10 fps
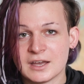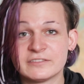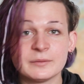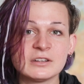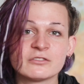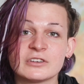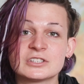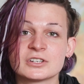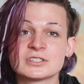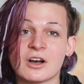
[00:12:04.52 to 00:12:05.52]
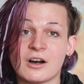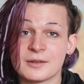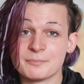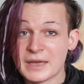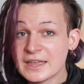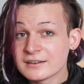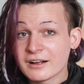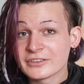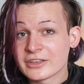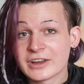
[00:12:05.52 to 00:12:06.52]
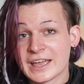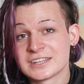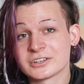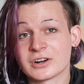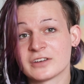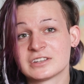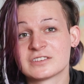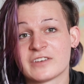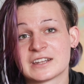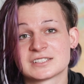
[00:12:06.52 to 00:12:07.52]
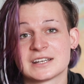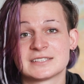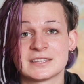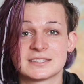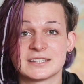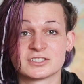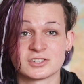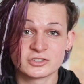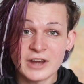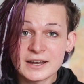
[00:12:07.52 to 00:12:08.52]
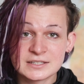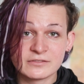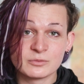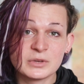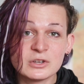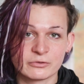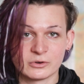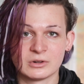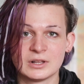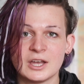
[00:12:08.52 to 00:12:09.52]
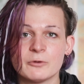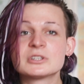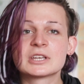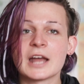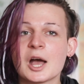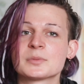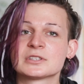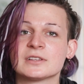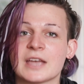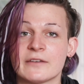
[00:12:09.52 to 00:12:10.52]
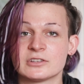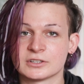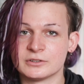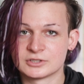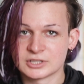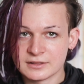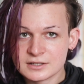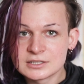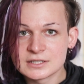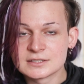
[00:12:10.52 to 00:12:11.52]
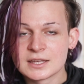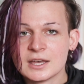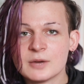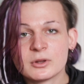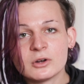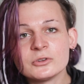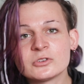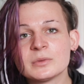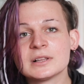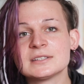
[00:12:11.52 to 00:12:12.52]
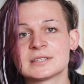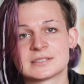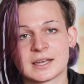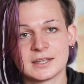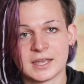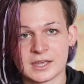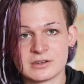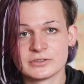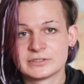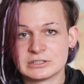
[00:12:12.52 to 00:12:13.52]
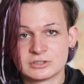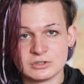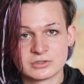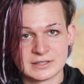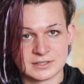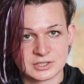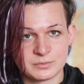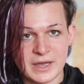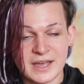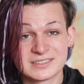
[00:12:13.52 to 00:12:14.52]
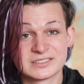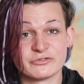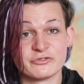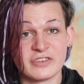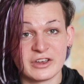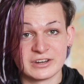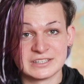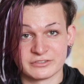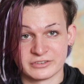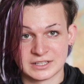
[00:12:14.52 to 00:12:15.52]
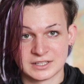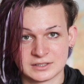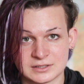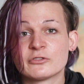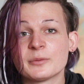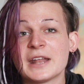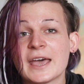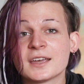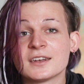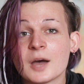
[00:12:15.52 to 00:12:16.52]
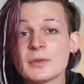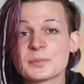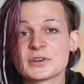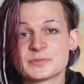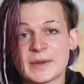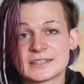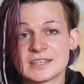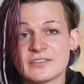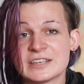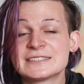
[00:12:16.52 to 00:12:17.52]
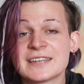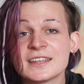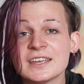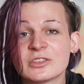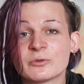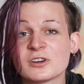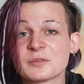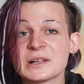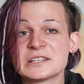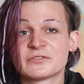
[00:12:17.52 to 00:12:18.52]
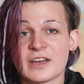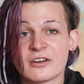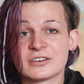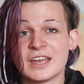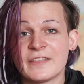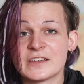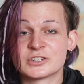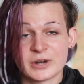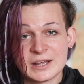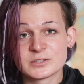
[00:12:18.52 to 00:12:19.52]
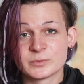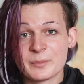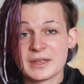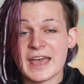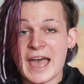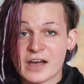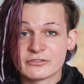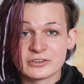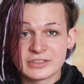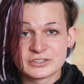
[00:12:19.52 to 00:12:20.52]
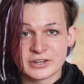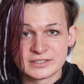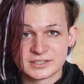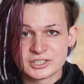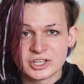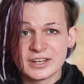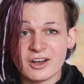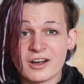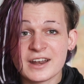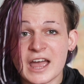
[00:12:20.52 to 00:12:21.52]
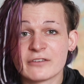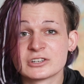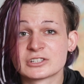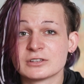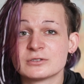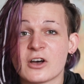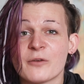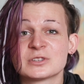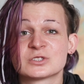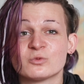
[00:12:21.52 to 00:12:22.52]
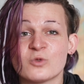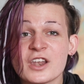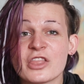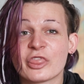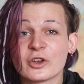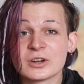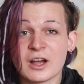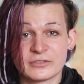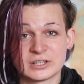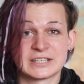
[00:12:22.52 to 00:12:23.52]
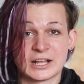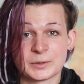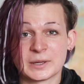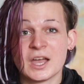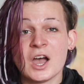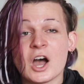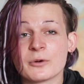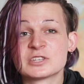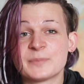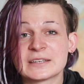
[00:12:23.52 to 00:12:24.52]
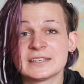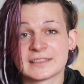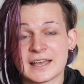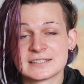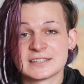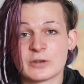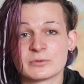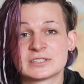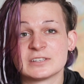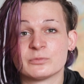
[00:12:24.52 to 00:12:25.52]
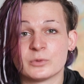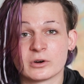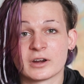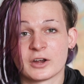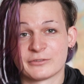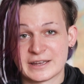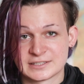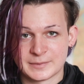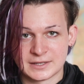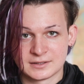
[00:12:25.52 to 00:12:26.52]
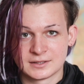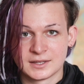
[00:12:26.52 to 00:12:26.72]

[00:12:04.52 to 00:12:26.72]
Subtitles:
Feminine features on men, on the other hand, are often fetishized and seen as attractive and beautiful, which can absolutely have its own challenges, but ultimately society handles these two transition paths very differently. From an economic perspective, a study in the workplace found that trans women, after they transition, on average lose almost 1/3 of their salary, are respected less, and receive more harassment.